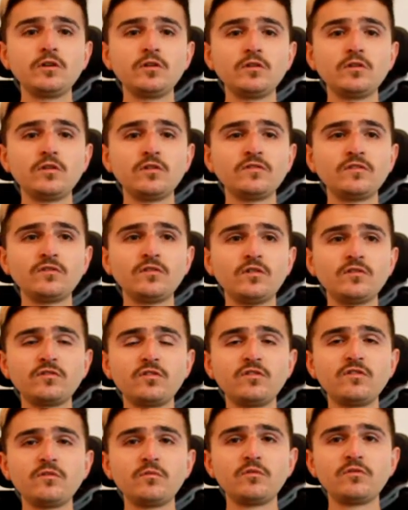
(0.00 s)
Because he's not as good
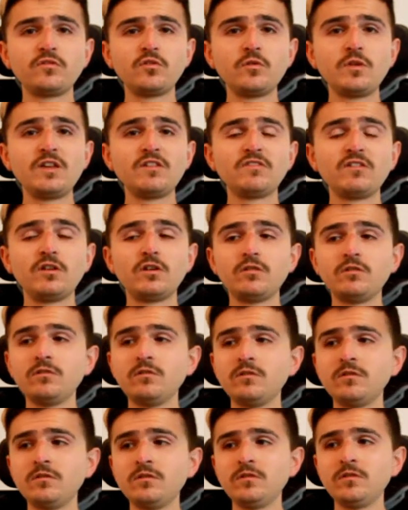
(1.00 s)
as he was 2 years ago.
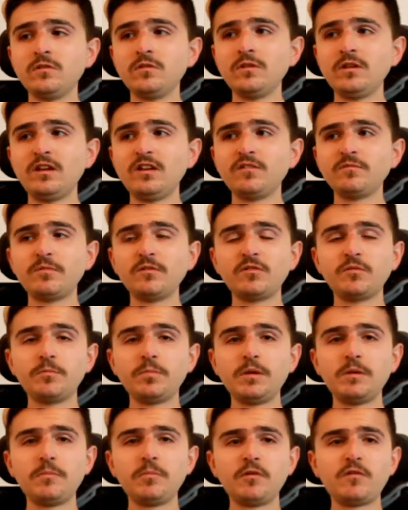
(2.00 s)
He's supposed to
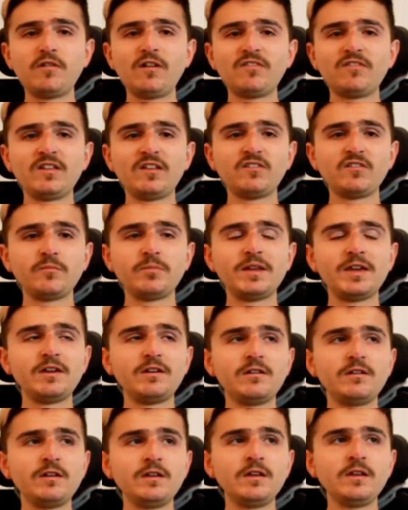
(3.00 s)
be progressing as a
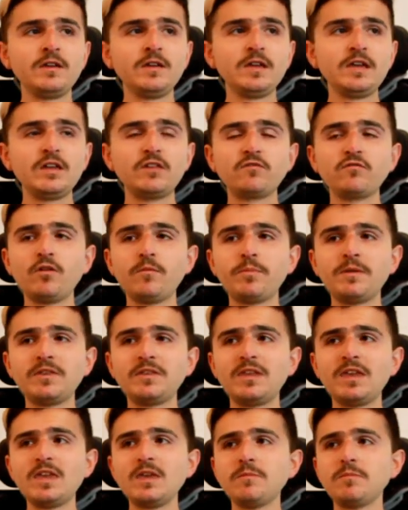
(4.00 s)
player. He's dropping
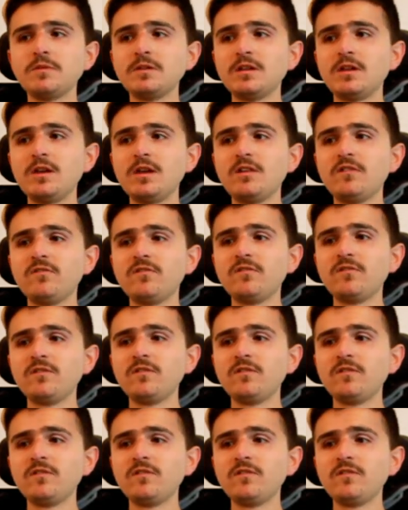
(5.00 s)
deep, you know, he's...